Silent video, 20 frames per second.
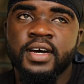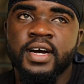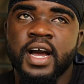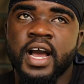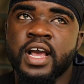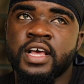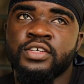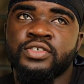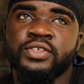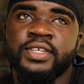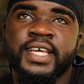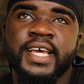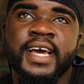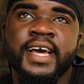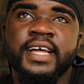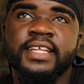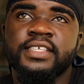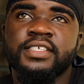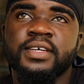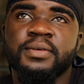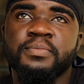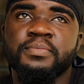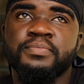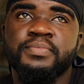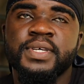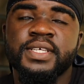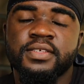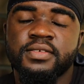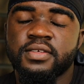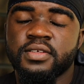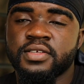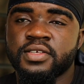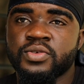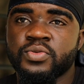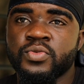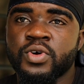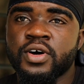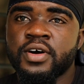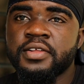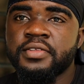I usually add some pistol
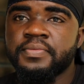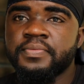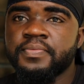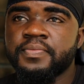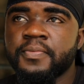squat